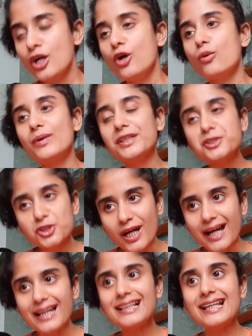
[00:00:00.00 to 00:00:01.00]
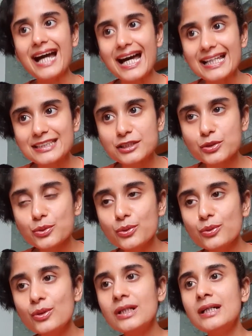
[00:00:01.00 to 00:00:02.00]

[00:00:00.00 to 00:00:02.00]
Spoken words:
when a child has to